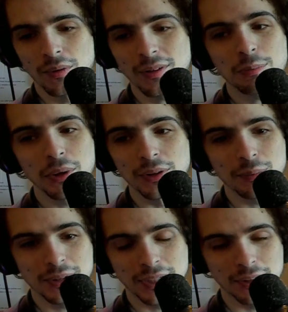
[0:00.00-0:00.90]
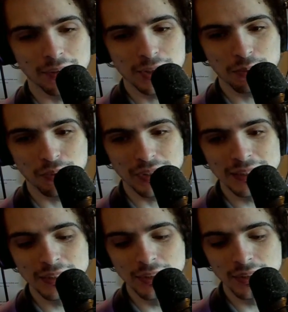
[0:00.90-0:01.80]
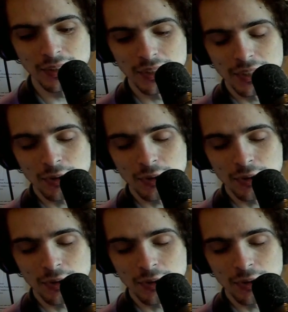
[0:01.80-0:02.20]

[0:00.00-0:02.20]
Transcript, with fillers: this build in particular is pretty good.